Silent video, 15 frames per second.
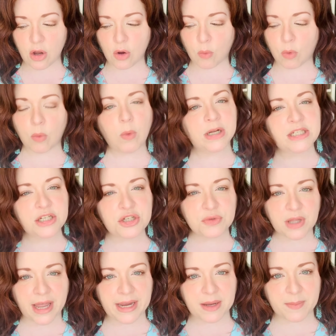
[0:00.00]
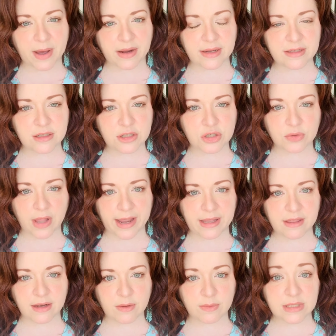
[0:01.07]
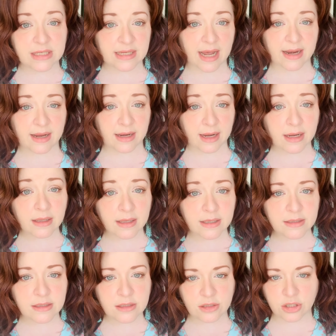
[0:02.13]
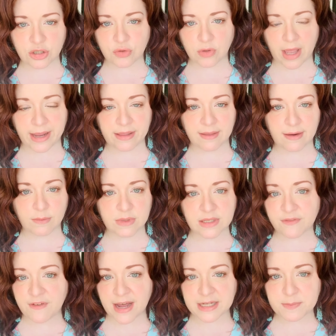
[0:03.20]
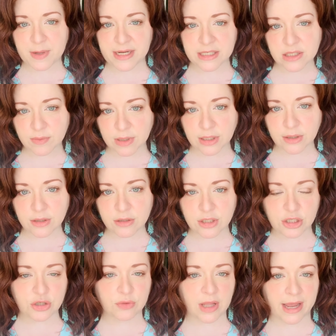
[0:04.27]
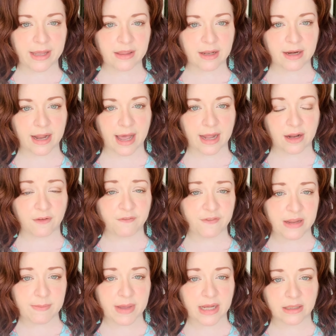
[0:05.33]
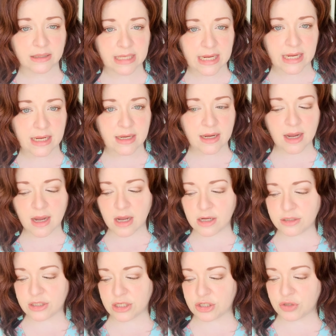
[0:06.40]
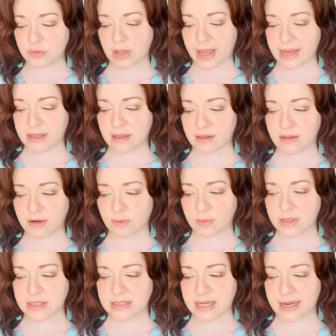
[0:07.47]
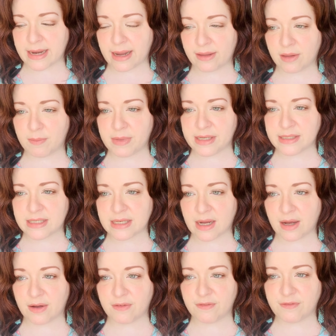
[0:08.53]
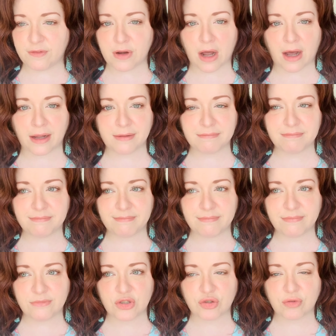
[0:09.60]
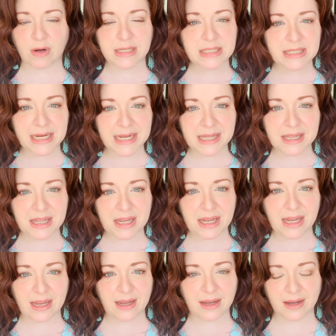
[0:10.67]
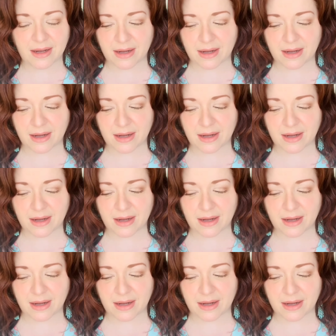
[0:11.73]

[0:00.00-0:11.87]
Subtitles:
well, what did you like about it? Did you like that it was set in England? Did you like that it was a fast-paced thriller? Did you like that it had a female lead? Did you like that there was an element of not trusting the